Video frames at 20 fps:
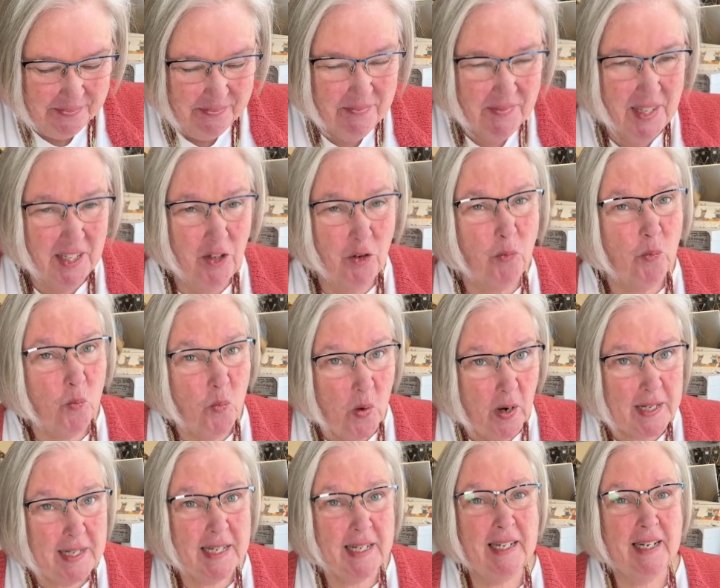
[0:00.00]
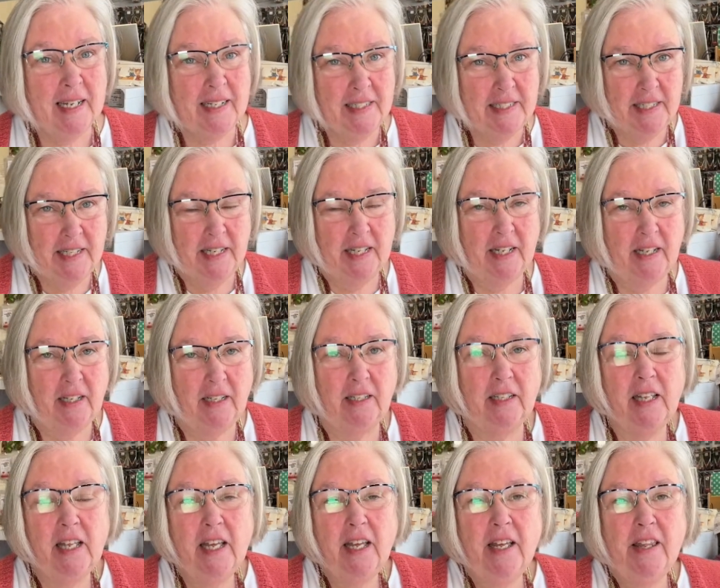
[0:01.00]
It wasn't until
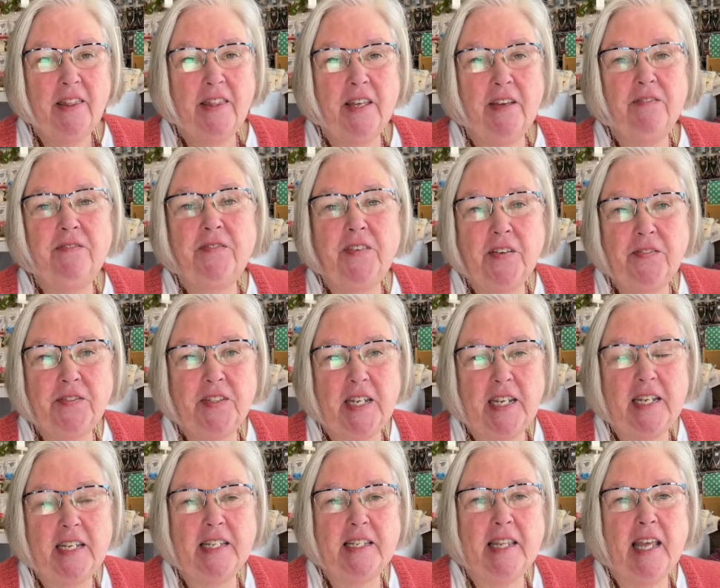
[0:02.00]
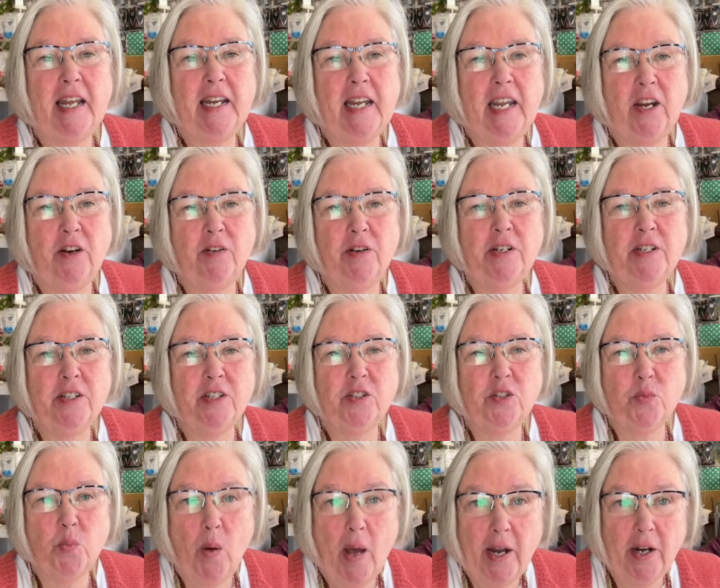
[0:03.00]
the 50s that Aran
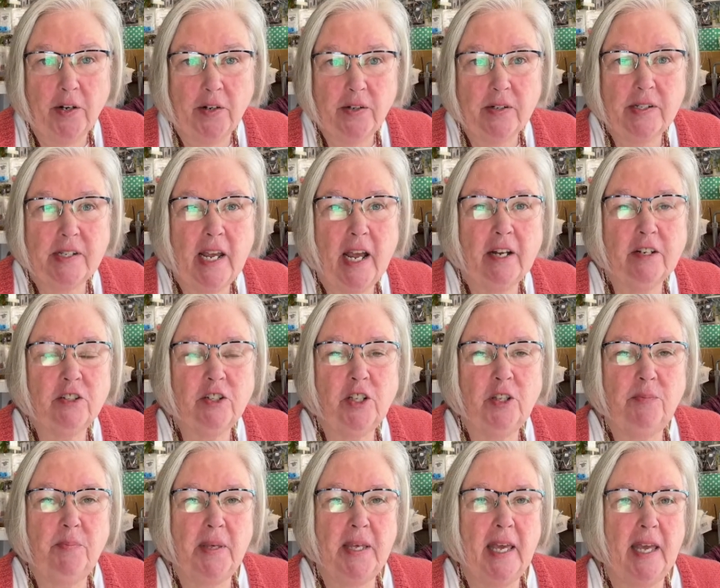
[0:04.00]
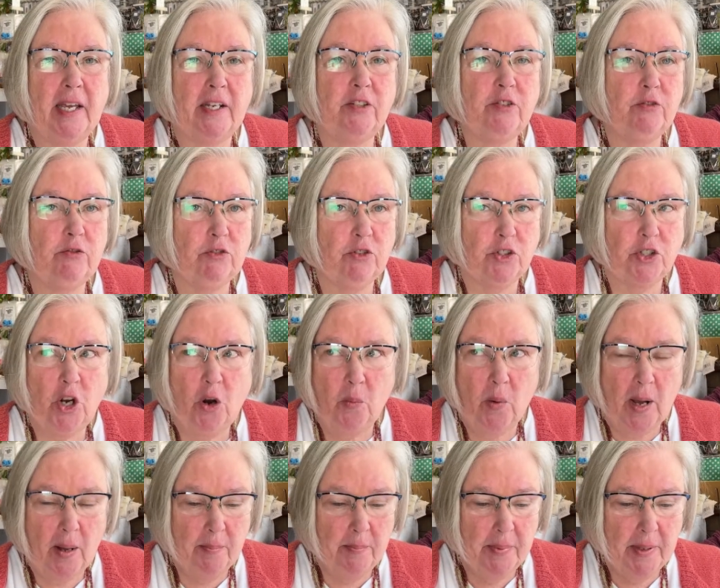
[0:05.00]
sweaters actually began to show
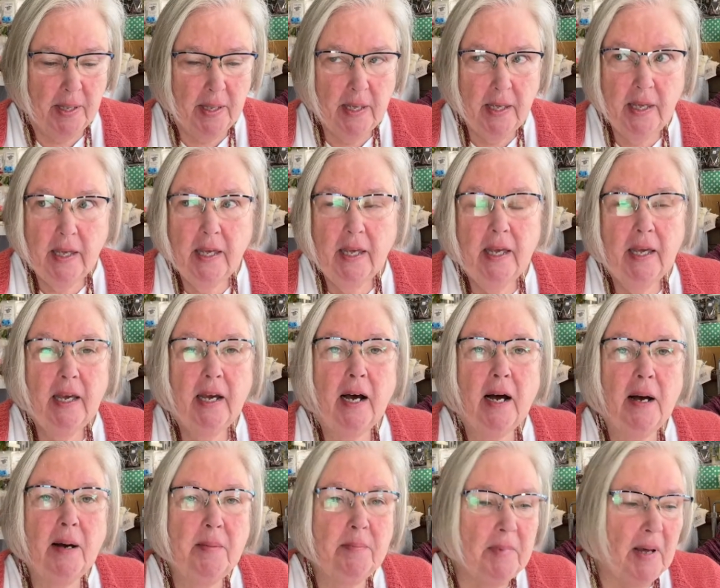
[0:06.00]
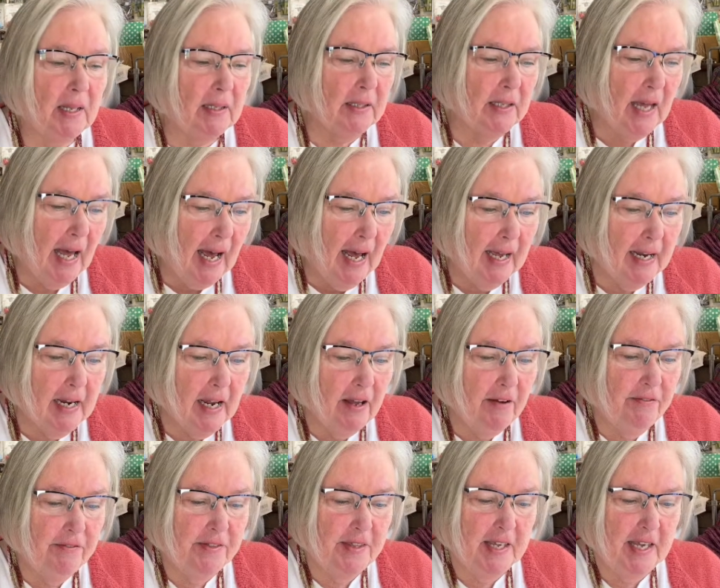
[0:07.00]
up. A lot
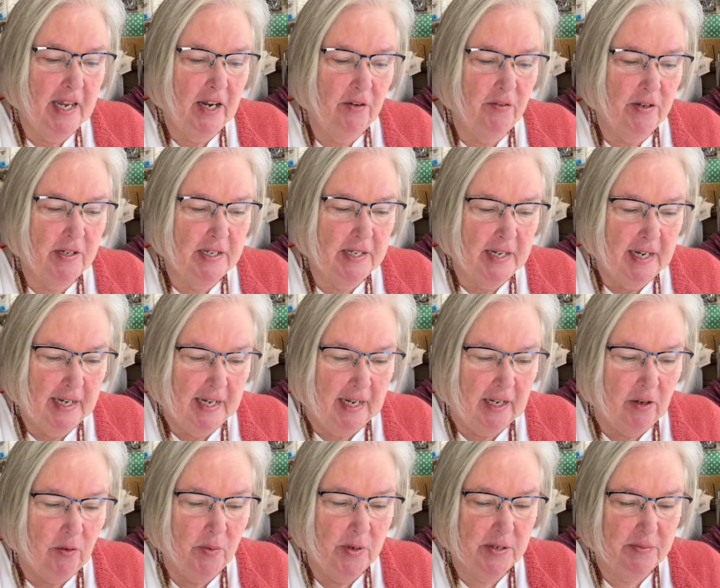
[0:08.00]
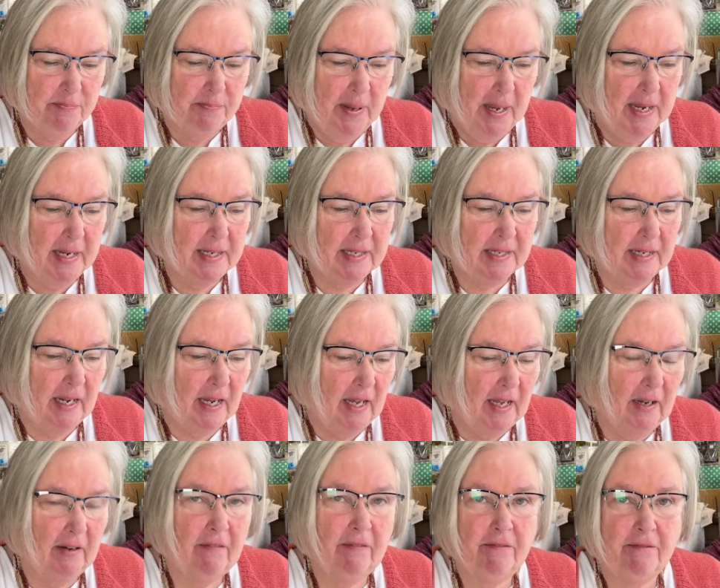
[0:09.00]
of the Aran knitting was based
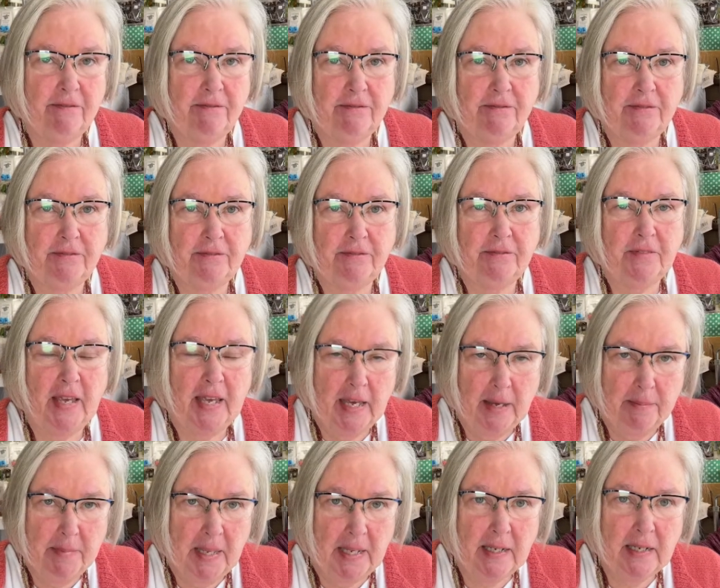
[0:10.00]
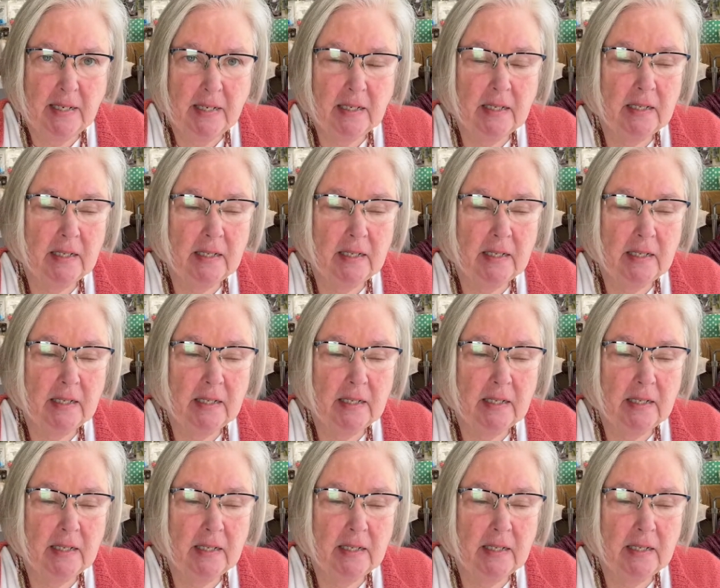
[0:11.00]
on famine.